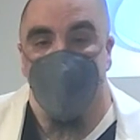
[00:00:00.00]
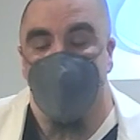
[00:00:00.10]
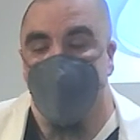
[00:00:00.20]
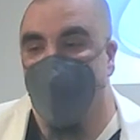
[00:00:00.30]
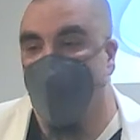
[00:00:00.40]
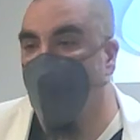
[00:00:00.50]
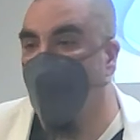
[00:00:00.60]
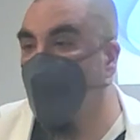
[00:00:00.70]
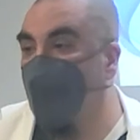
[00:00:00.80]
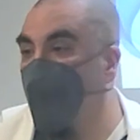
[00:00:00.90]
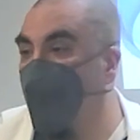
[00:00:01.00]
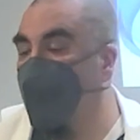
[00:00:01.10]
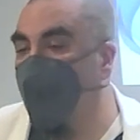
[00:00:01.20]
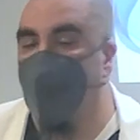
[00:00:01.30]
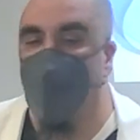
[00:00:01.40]
You know, did they have more
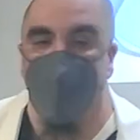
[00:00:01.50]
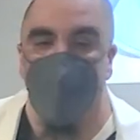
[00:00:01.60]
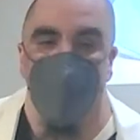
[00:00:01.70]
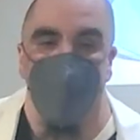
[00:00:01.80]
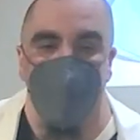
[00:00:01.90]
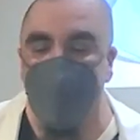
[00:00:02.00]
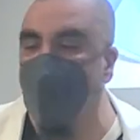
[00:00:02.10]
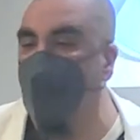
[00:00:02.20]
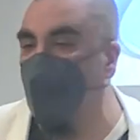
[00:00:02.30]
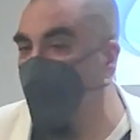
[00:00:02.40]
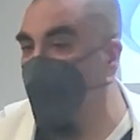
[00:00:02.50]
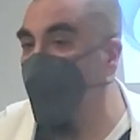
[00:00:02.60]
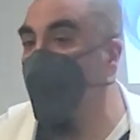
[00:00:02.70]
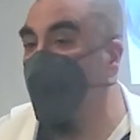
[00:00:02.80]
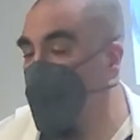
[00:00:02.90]
difficulty going in the door
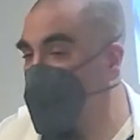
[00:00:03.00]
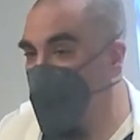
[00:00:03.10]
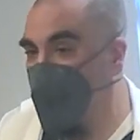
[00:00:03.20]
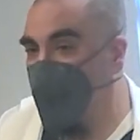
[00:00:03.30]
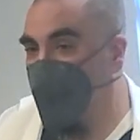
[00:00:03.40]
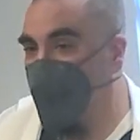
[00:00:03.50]
than out the door?